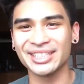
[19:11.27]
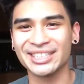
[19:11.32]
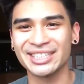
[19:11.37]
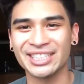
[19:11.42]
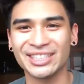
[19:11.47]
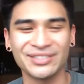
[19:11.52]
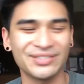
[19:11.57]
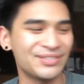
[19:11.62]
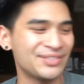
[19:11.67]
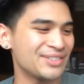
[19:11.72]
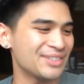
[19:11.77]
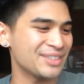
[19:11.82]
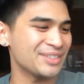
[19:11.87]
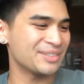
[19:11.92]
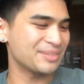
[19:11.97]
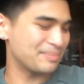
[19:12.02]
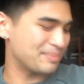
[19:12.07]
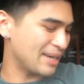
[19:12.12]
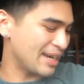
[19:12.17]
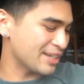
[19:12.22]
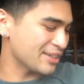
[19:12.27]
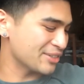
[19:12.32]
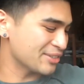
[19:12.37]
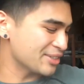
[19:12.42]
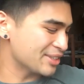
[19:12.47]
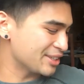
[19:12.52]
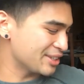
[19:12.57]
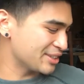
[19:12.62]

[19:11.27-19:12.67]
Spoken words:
a whole list of bad